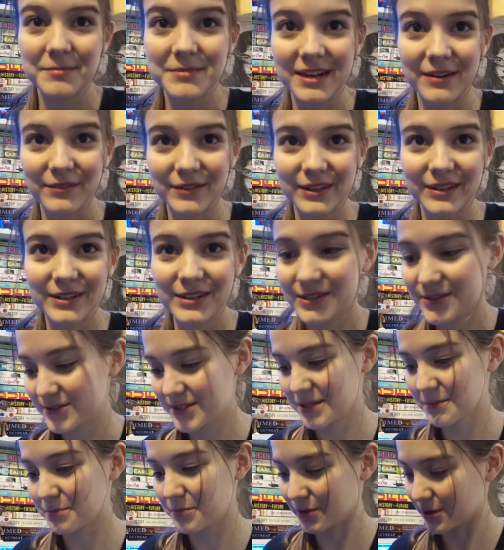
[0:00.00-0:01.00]
I'm definitely going to use
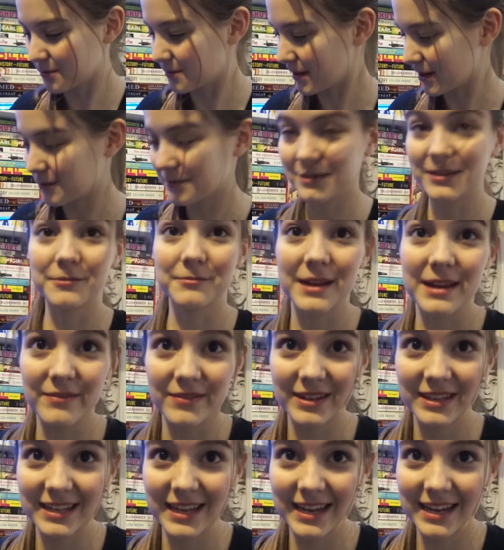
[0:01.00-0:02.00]
the bookmark when The
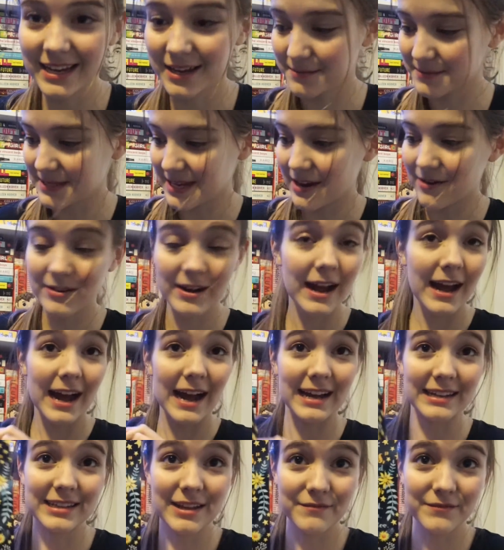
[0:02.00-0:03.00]
Raven King comes out.
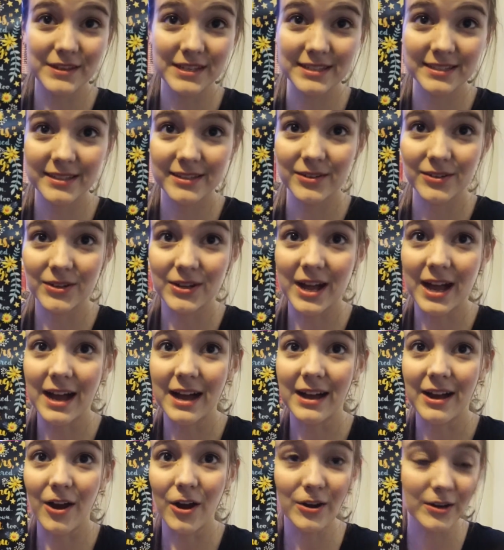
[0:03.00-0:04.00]
I love this little
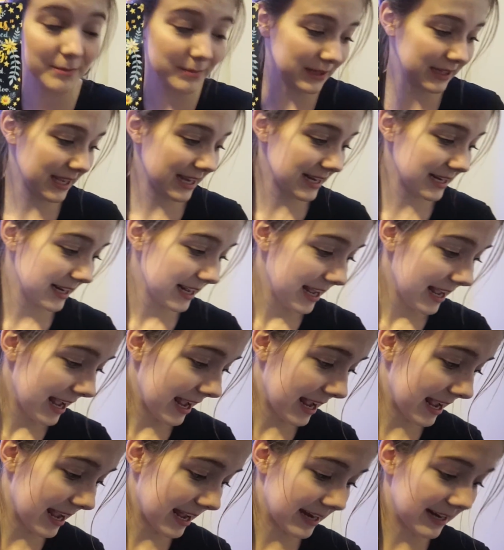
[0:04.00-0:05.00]
uh, art plate,
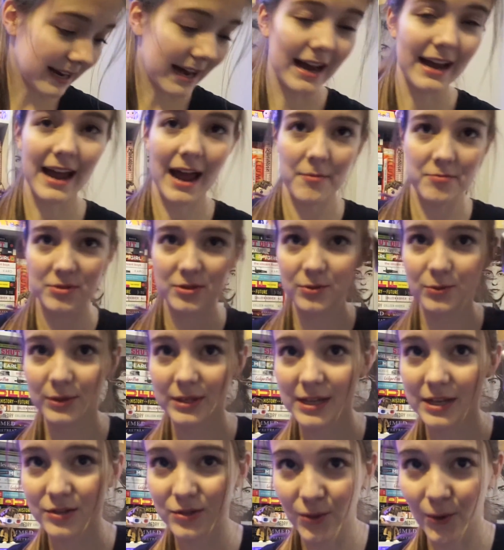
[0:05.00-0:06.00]
and I
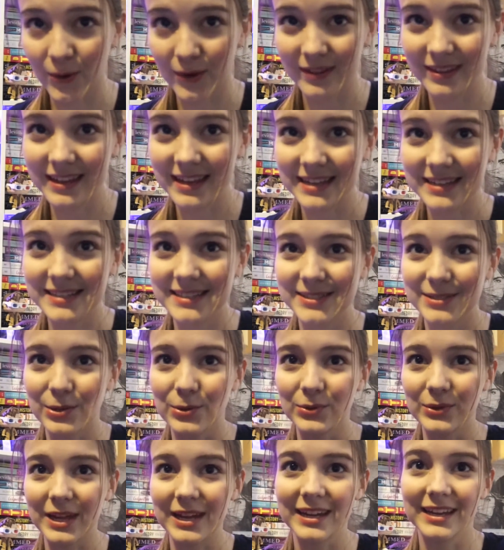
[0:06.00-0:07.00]
absolutely adore this.
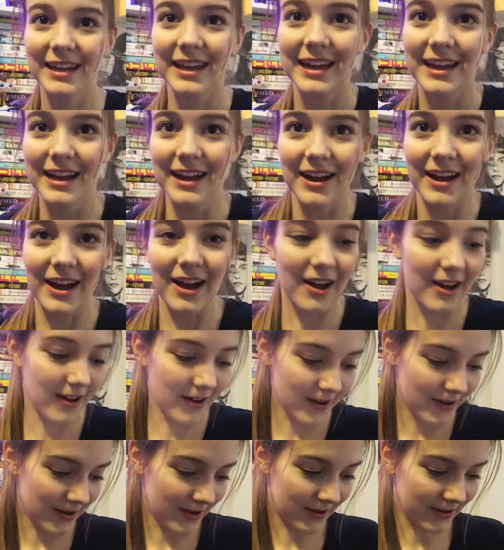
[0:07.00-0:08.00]
So, like,
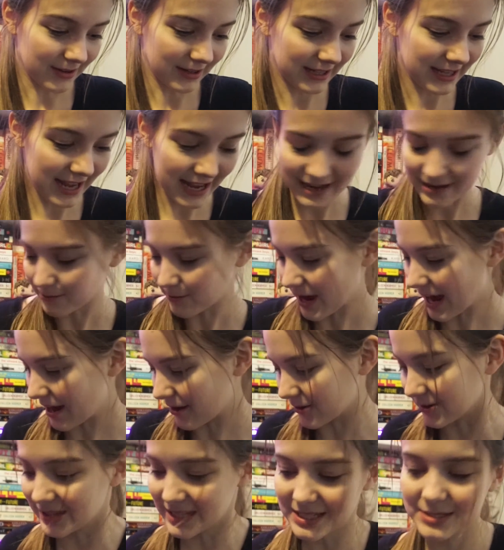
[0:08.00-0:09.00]
Oh, okay,
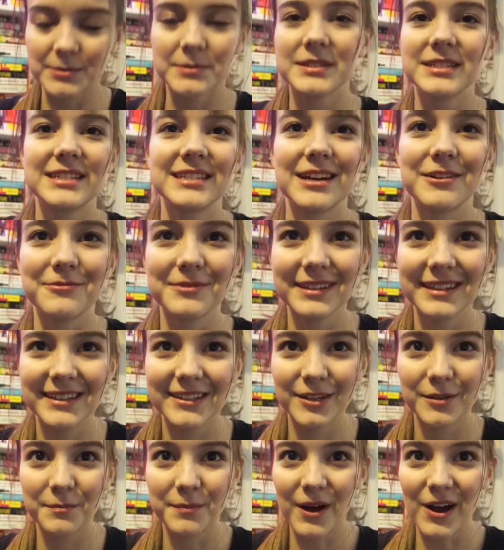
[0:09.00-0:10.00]
wow, this was a really
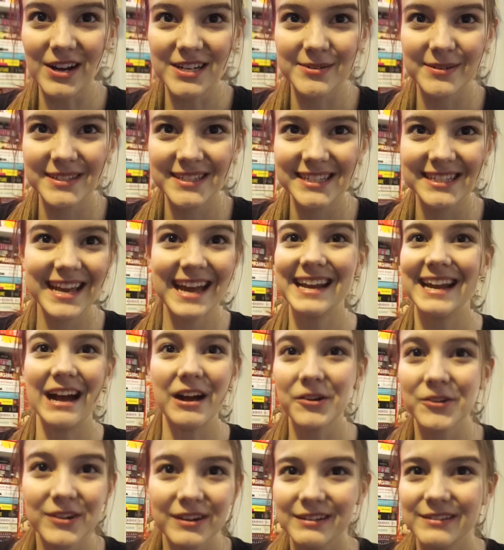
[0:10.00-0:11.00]
good box once again.
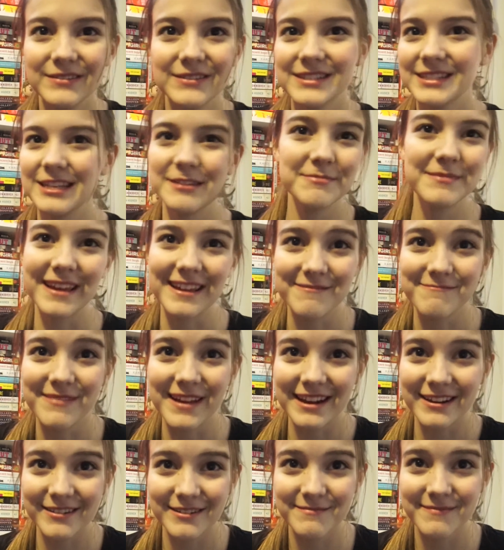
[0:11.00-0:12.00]
Owlcrate, you just keep getting
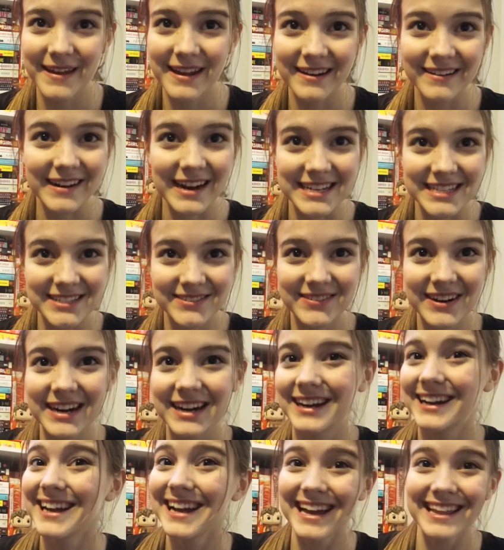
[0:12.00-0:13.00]
better and better, I
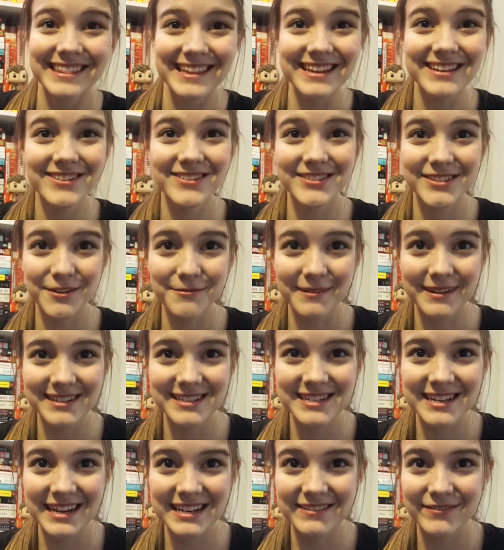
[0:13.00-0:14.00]
swear. Thank you so
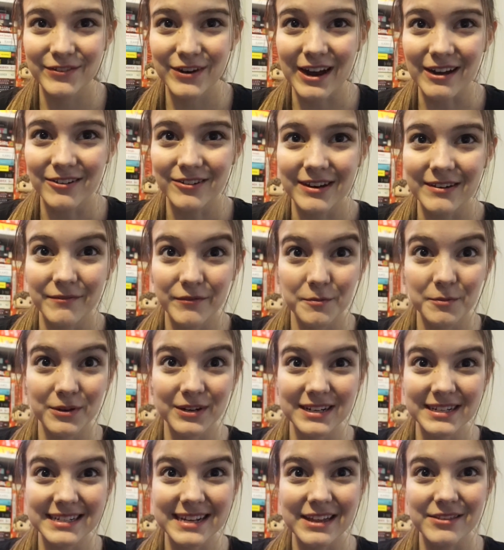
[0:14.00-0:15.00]
much again for Owlcrate for
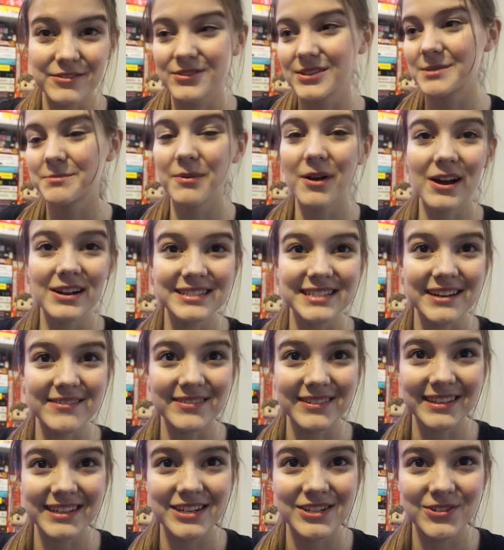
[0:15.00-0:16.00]
putting together this box. I
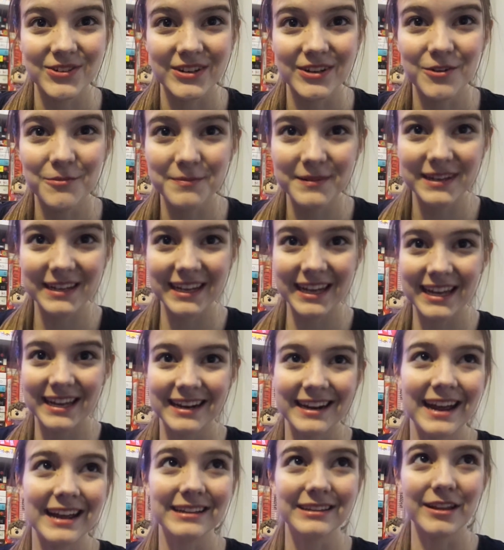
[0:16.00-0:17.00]
really enjoyed opening it,
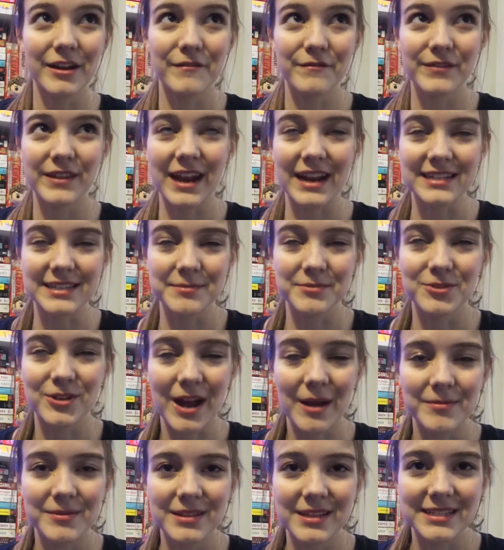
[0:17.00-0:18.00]
and I love that I
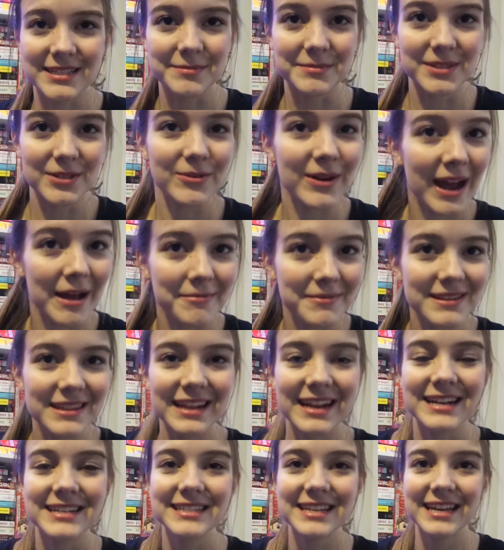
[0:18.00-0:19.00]
subscribed to this. I'm so happy
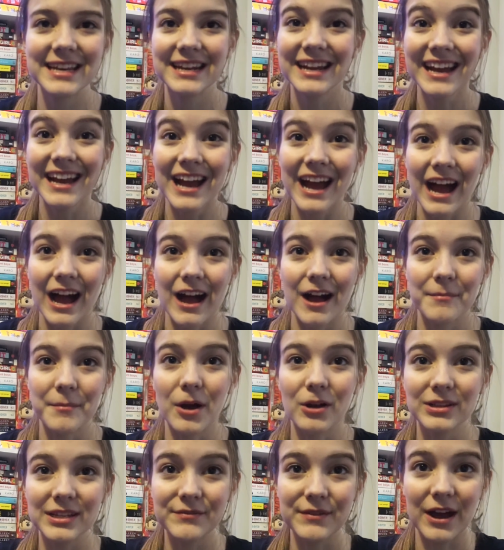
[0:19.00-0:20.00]
that I did. Um,
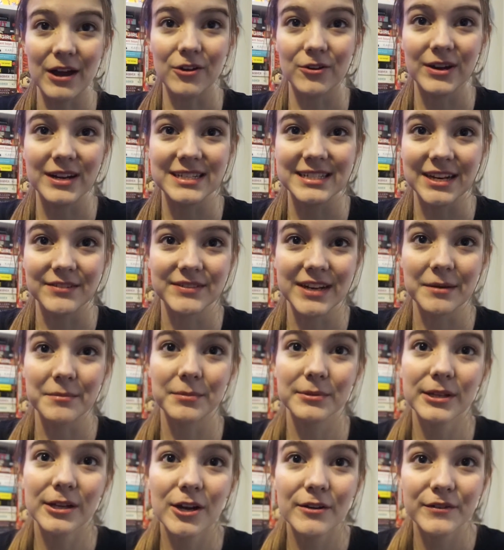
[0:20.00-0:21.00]
I'll leave Owlcrate stuff down
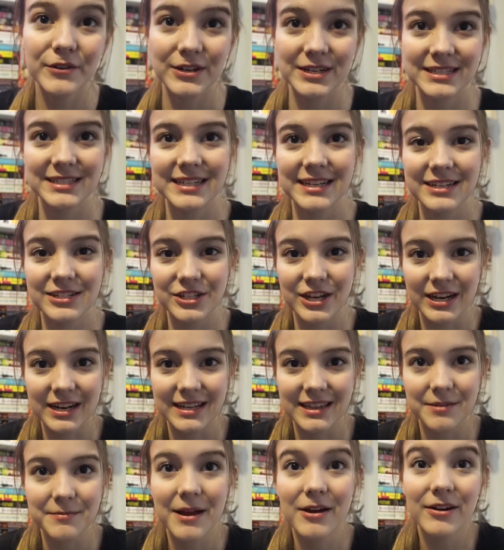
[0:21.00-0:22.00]
below. If you're interested in
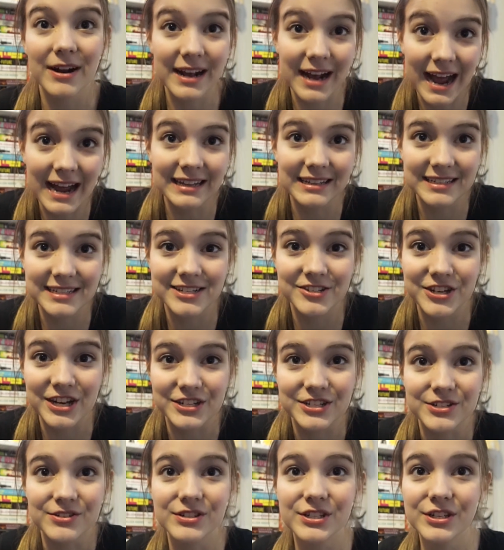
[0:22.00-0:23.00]
checking them out, I highly
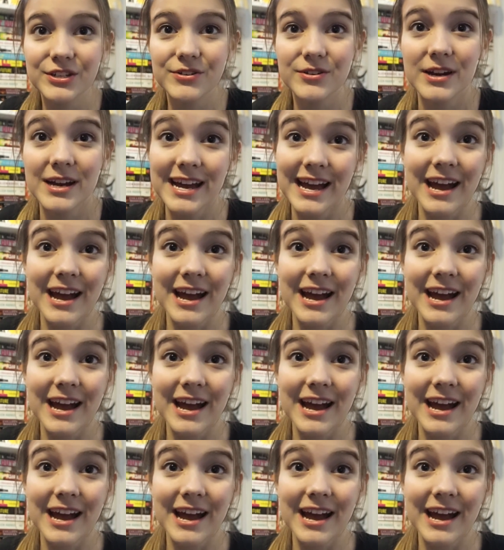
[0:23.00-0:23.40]
suggest you do.